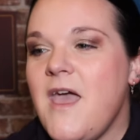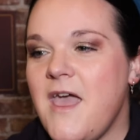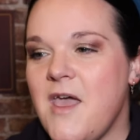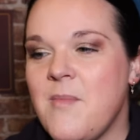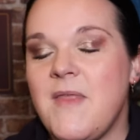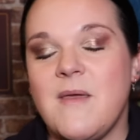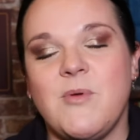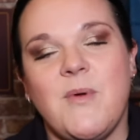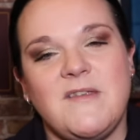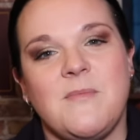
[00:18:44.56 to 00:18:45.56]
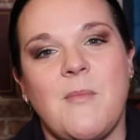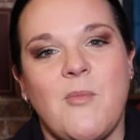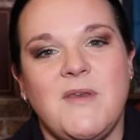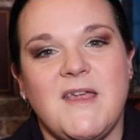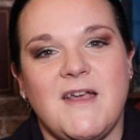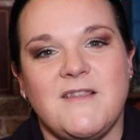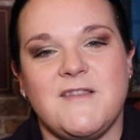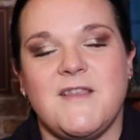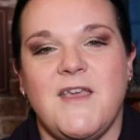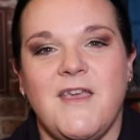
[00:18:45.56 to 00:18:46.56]
Um, and then we went to my mum and
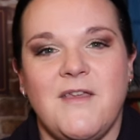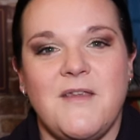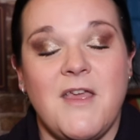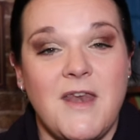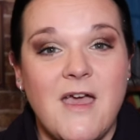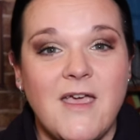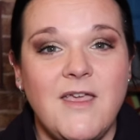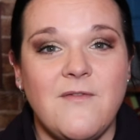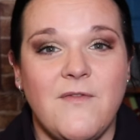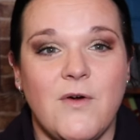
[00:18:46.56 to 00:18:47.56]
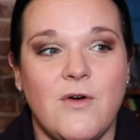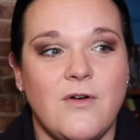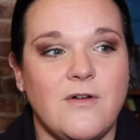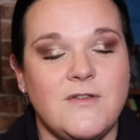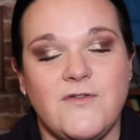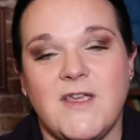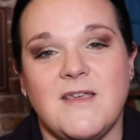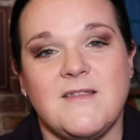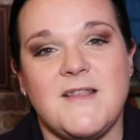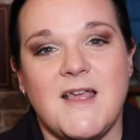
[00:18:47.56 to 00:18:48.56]
dad's at, uh, at night for
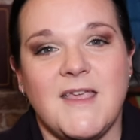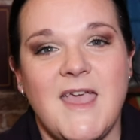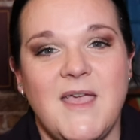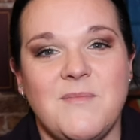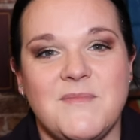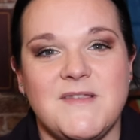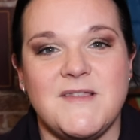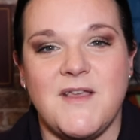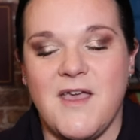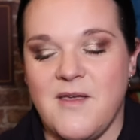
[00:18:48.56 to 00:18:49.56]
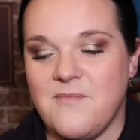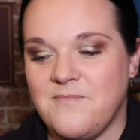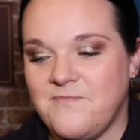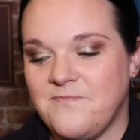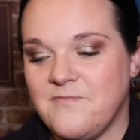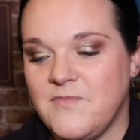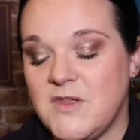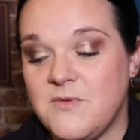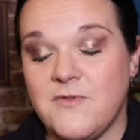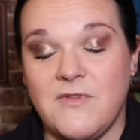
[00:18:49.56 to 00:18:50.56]
drinks and games, um,
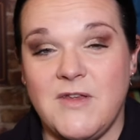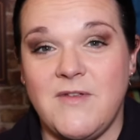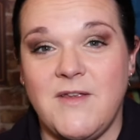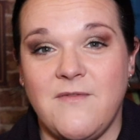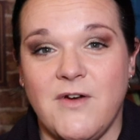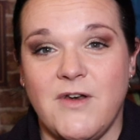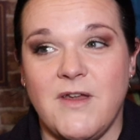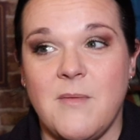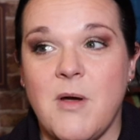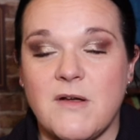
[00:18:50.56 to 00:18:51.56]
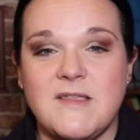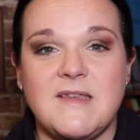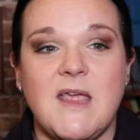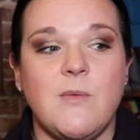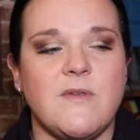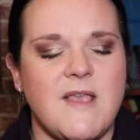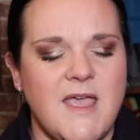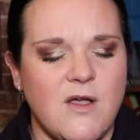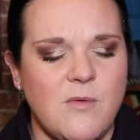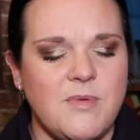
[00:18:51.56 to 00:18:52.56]
which was really, really fun. Boxing Day was
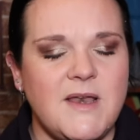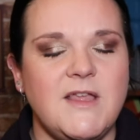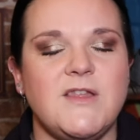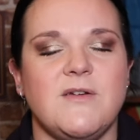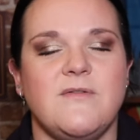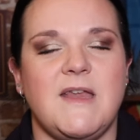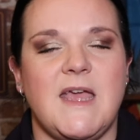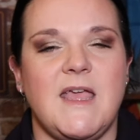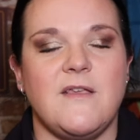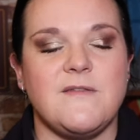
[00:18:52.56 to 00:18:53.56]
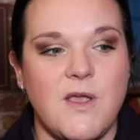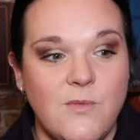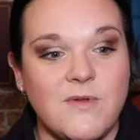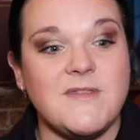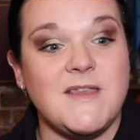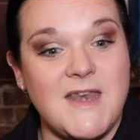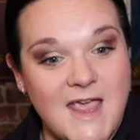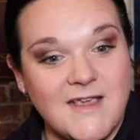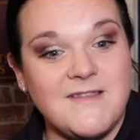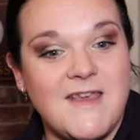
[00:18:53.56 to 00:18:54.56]
a complete chill day, so was the
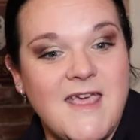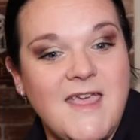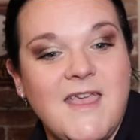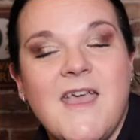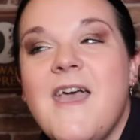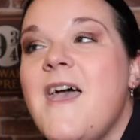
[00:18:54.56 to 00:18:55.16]
next day.